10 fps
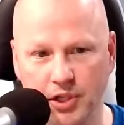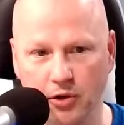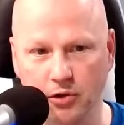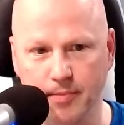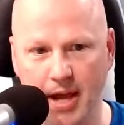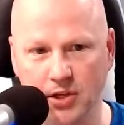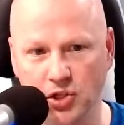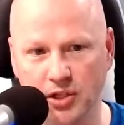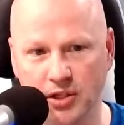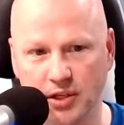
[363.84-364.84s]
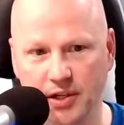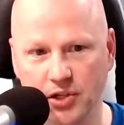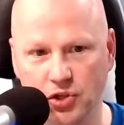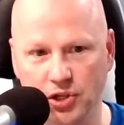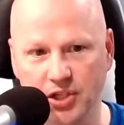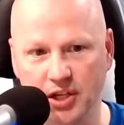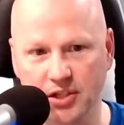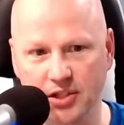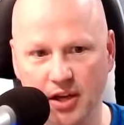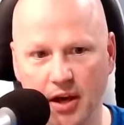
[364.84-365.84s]
Hills matches in the District
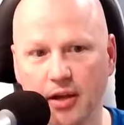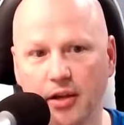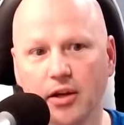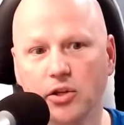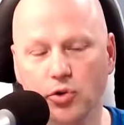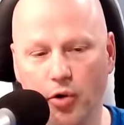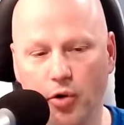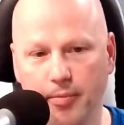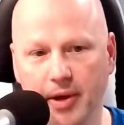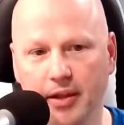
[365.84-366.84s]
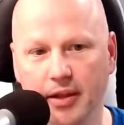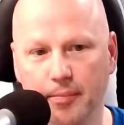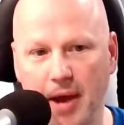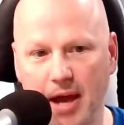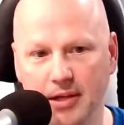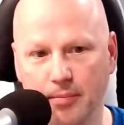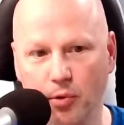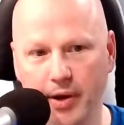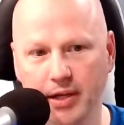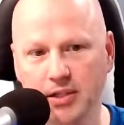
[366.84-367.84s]
6 tournament the past couple of
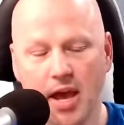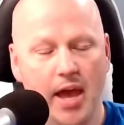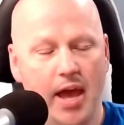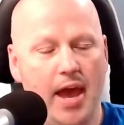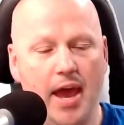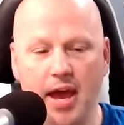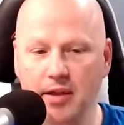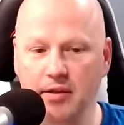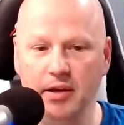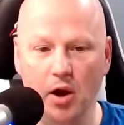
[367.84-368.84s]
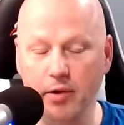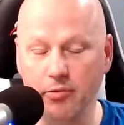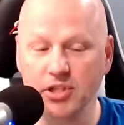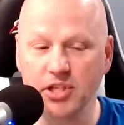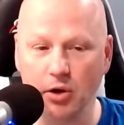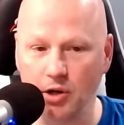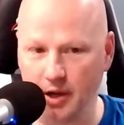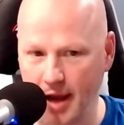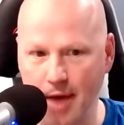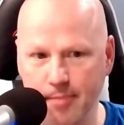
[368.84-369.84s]
weeks. And, it was still a good
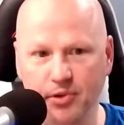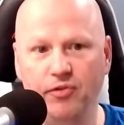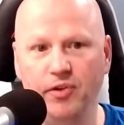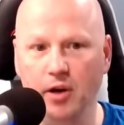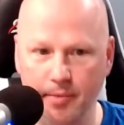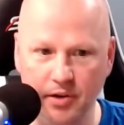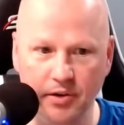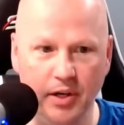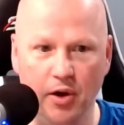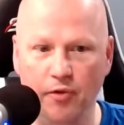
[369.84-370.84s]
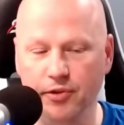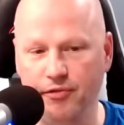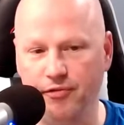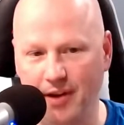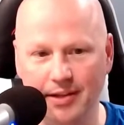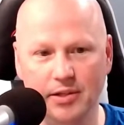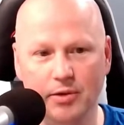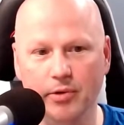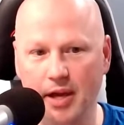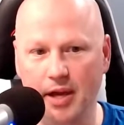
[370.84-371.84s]
atmosphere. I mean, for the fans that were
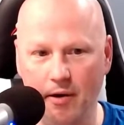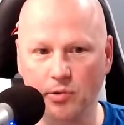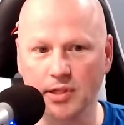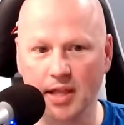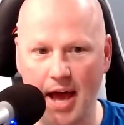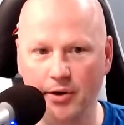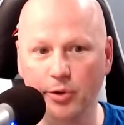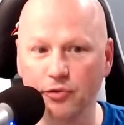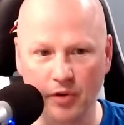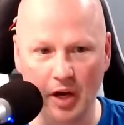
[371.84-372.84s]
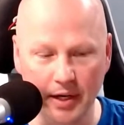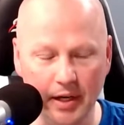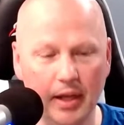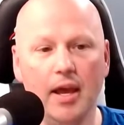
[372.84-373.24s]
there, it was loud, it was fun.